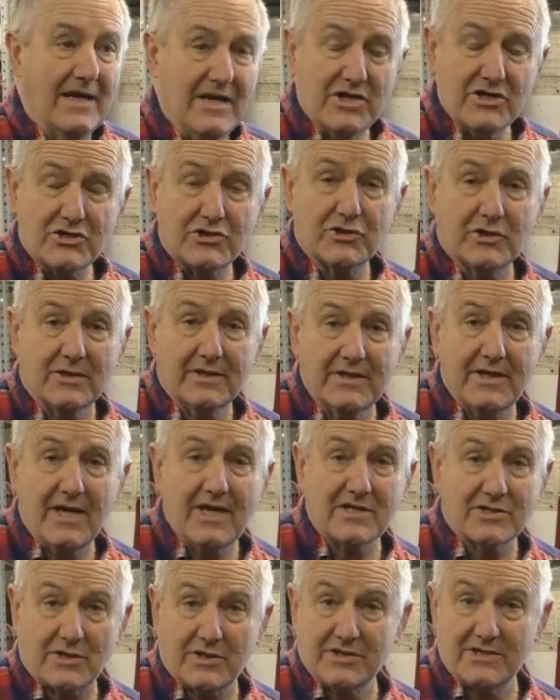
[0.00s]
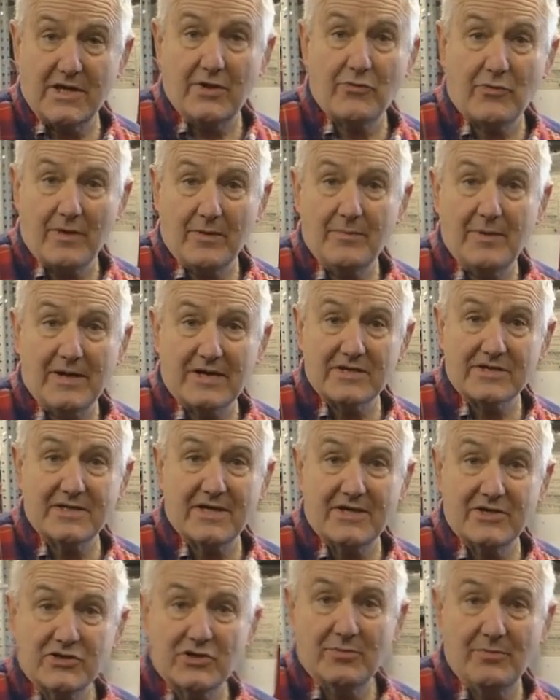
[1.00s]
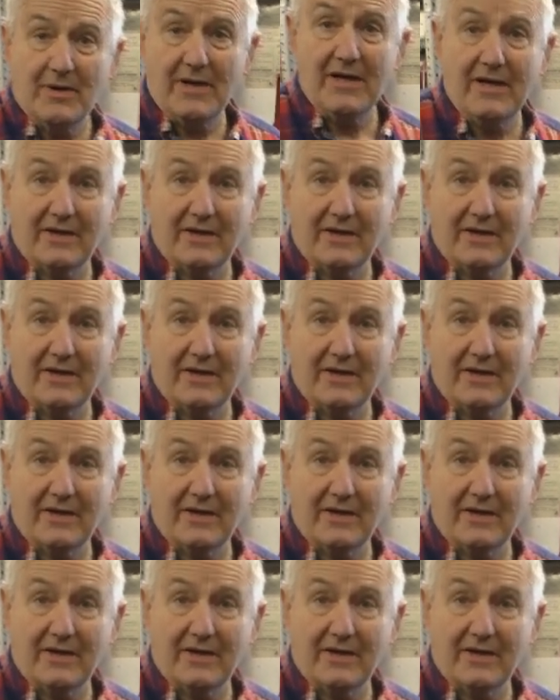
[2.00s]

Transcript: Initially, yes, because they were the biggest engine made.